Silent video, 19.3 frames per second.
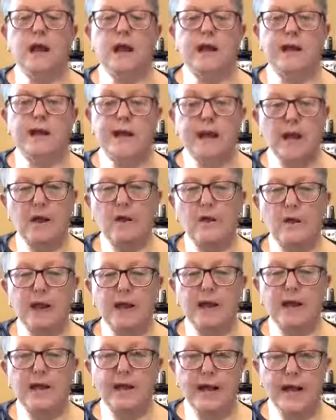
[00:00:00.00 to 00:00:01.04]
an
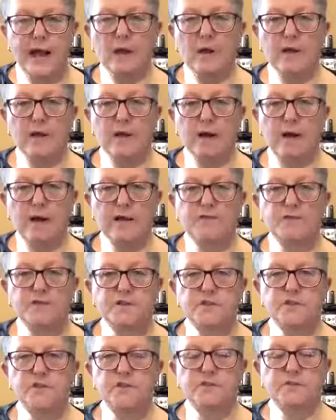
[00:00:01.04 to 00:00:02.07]
hour after
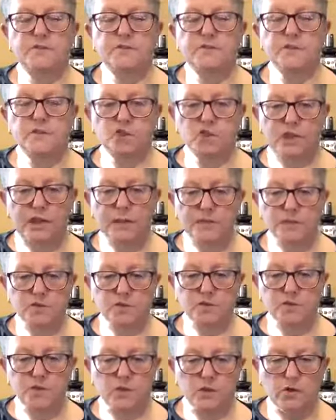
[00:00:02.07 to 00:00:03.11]
you've shaped your
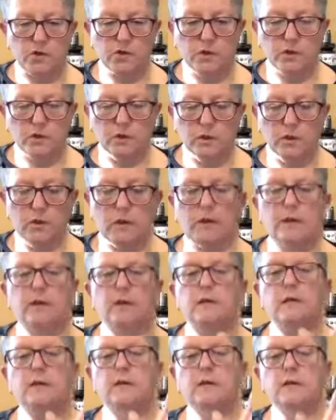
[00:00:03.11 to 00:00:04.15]
dough,
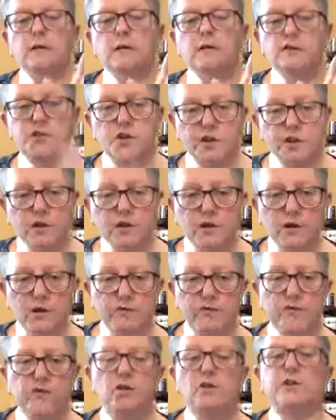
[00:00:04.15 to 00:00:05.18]
turning your
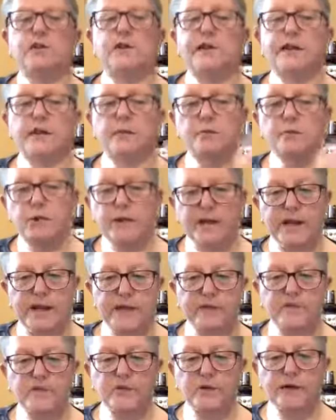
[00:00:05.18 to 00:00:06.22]
oven on, letting it
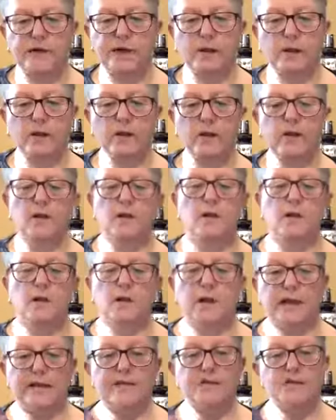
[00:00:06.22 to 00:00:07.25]
preheat for an hour,
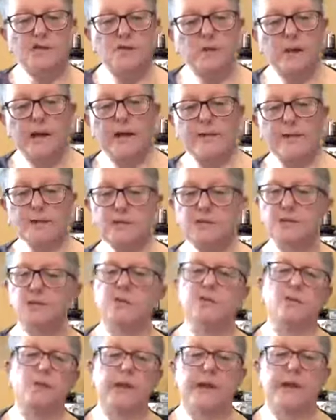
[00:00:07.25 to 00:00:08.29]
and 2 hours to
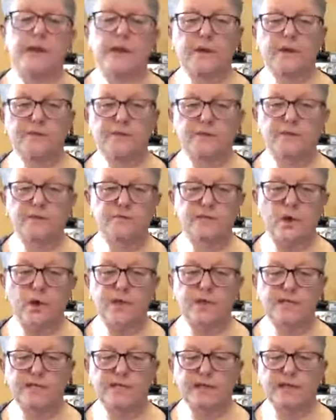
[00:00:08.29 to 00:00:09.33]
3 hours of
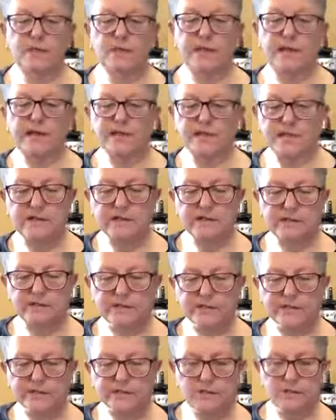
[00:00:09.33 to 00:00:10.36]
rising in the basket if you've
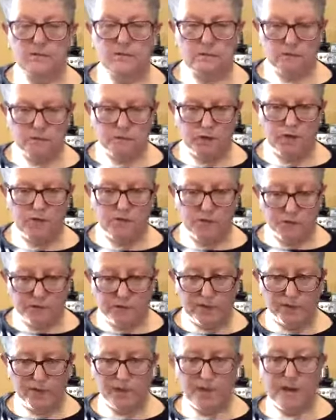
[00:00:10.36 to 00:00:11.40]
left it go for
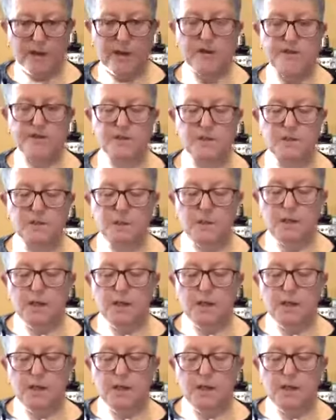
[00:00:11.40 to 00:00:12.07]
24 hours